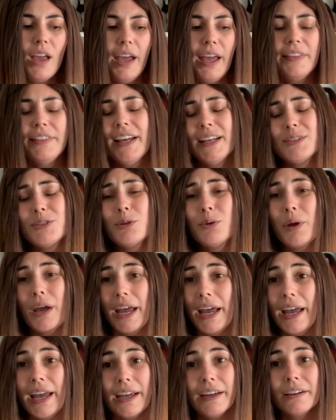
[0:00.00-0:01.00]
and that's
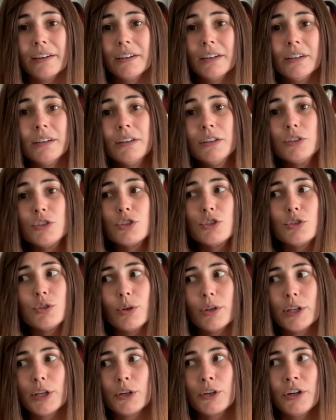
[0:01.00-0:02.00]
okay. Just
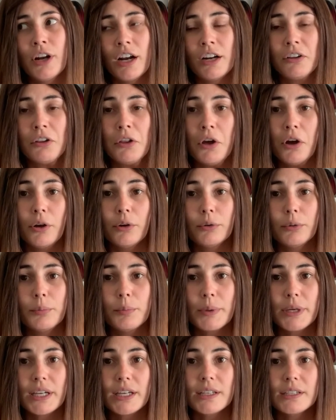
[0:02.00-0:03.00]
know that you're not alone,
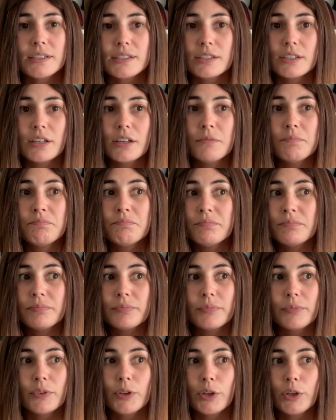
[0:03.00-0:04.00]
because,
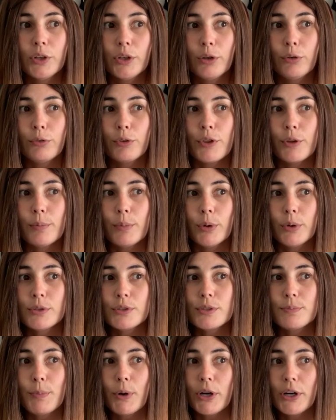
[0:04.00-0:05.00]
you know, for the
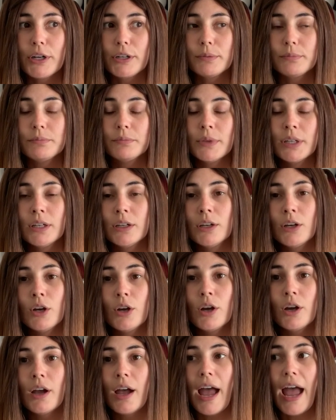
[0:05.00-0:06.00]
most part,
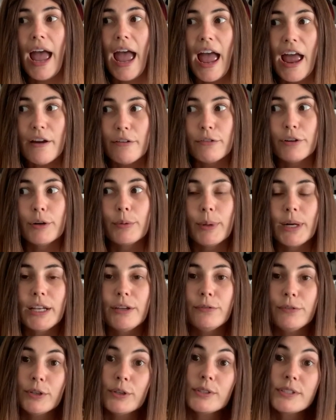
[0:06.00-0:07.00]
everybody
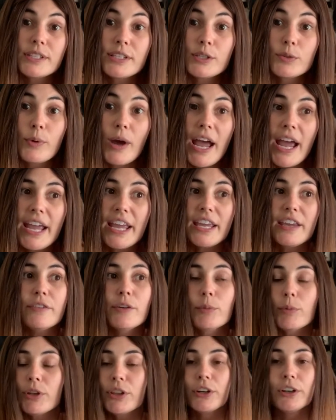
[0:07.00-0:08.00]
feels this way.
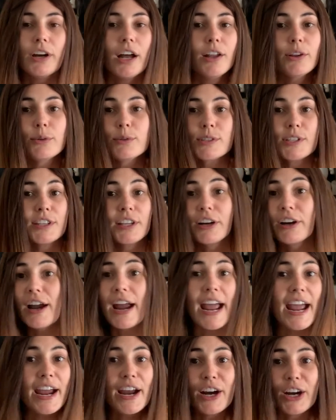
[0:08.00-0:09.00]
Even when they're not losing their
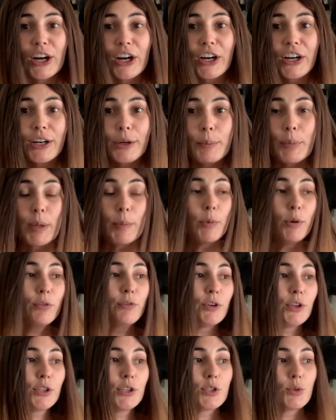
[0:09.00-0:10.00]
hair, people
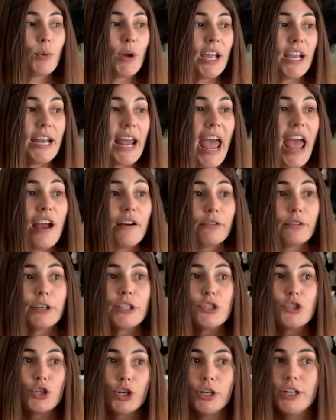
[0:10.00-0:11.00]
feel this way in every
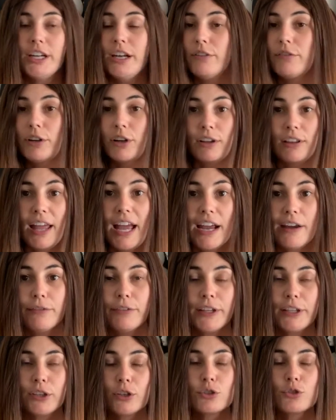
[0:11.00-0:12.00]
journey of their life.
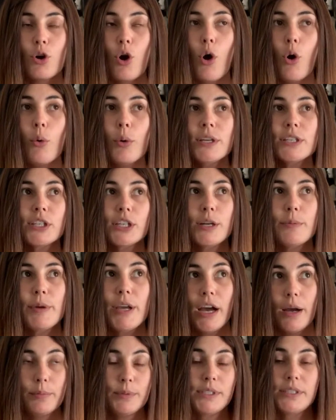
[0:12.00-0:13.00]
Like, there's always gonna be
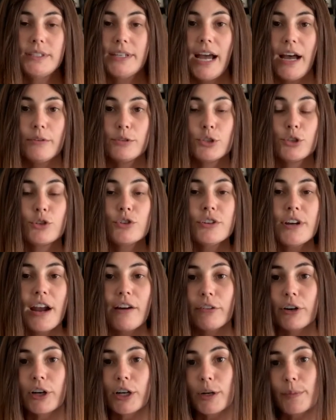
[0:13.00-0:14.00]
ups and downs. You're
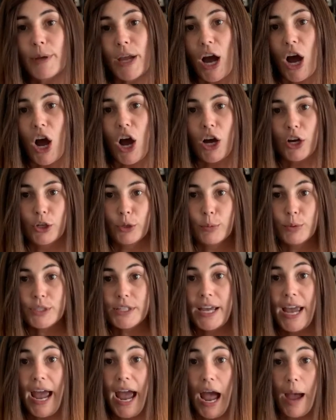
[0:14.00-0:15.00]
never gonna be
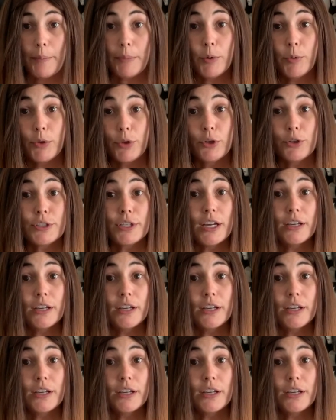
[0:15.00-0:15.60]
100% happy with